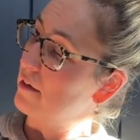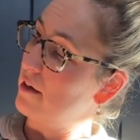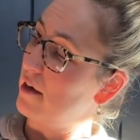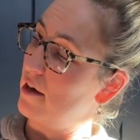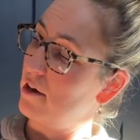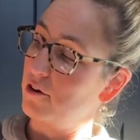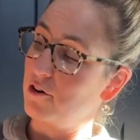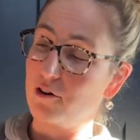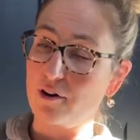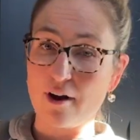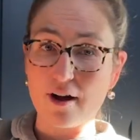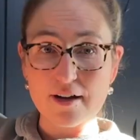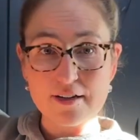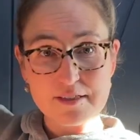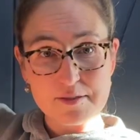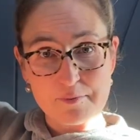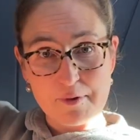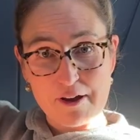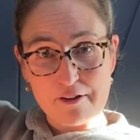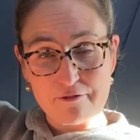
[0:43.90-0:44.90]

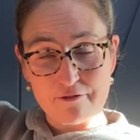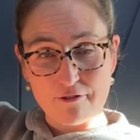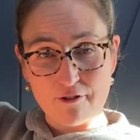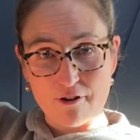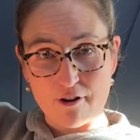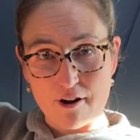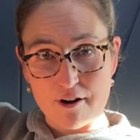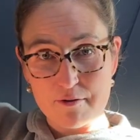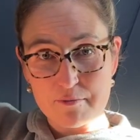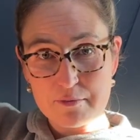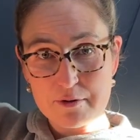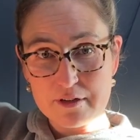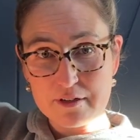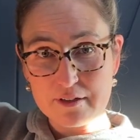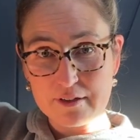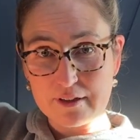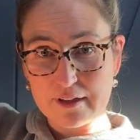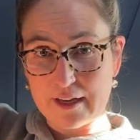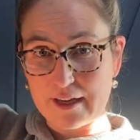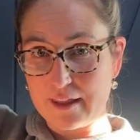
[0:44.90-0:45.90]
across my forearm
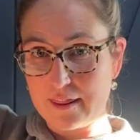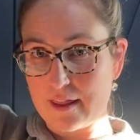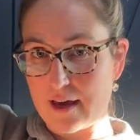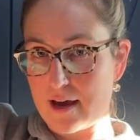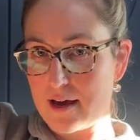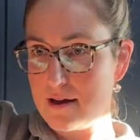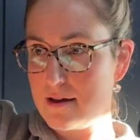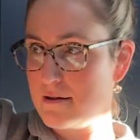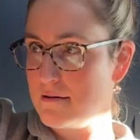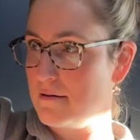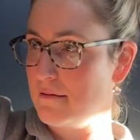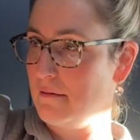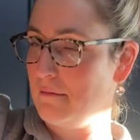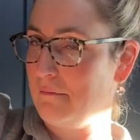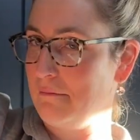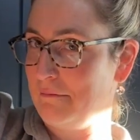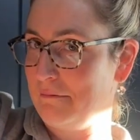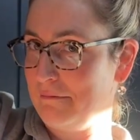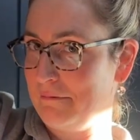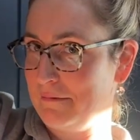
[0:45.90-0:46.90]
like that,
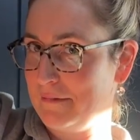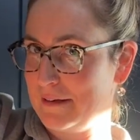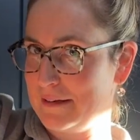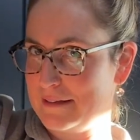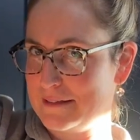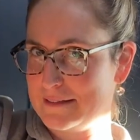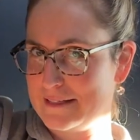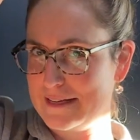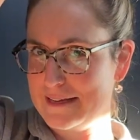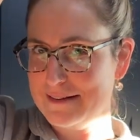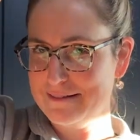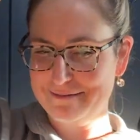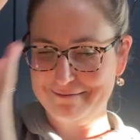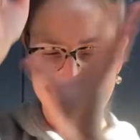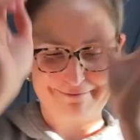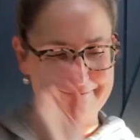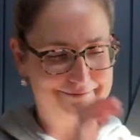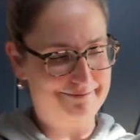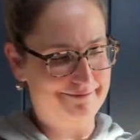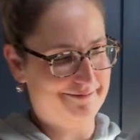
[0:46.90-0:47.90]
can you see?
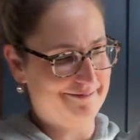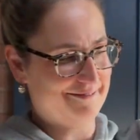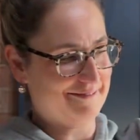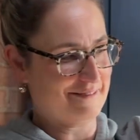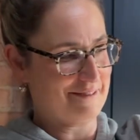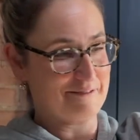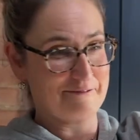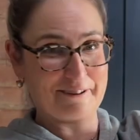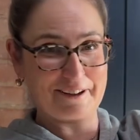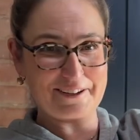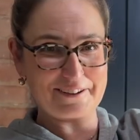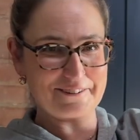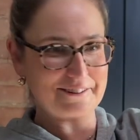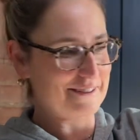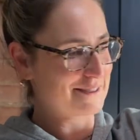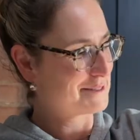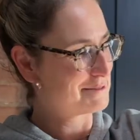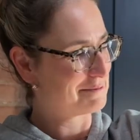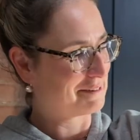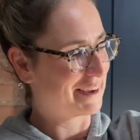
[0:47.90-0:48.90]
If I go
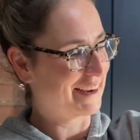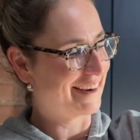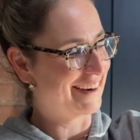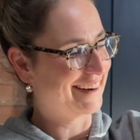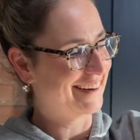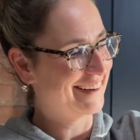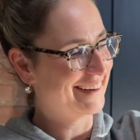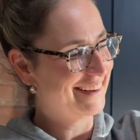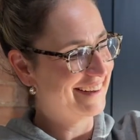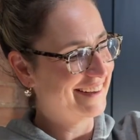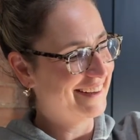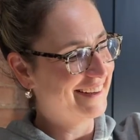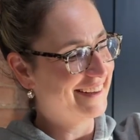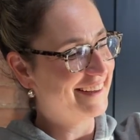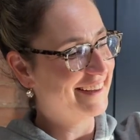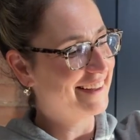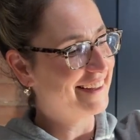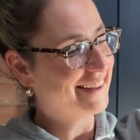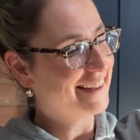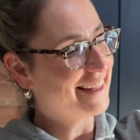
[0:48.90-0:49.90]
this way,
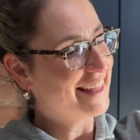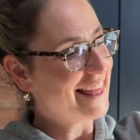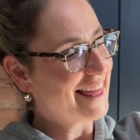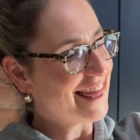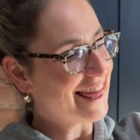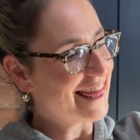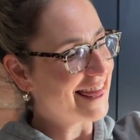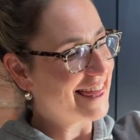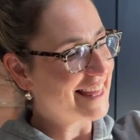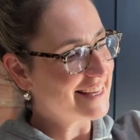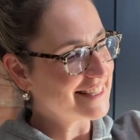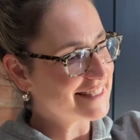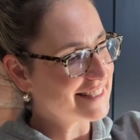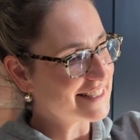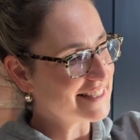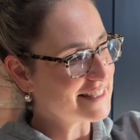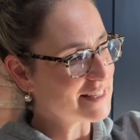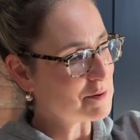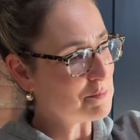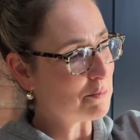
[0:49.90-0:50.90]
this
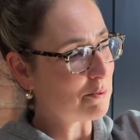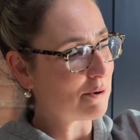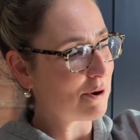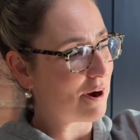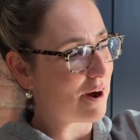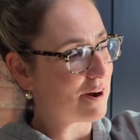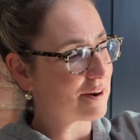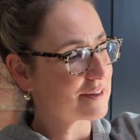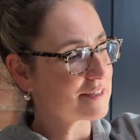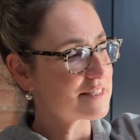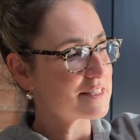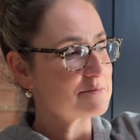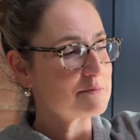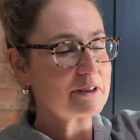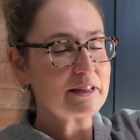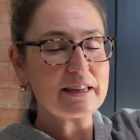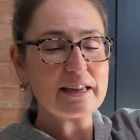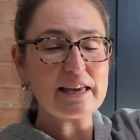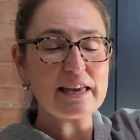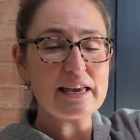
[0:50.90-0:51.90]
is
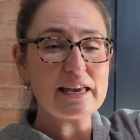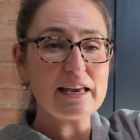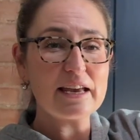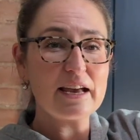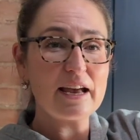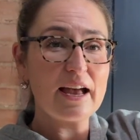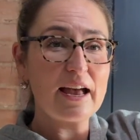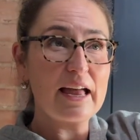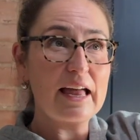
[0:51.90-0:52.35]
approximately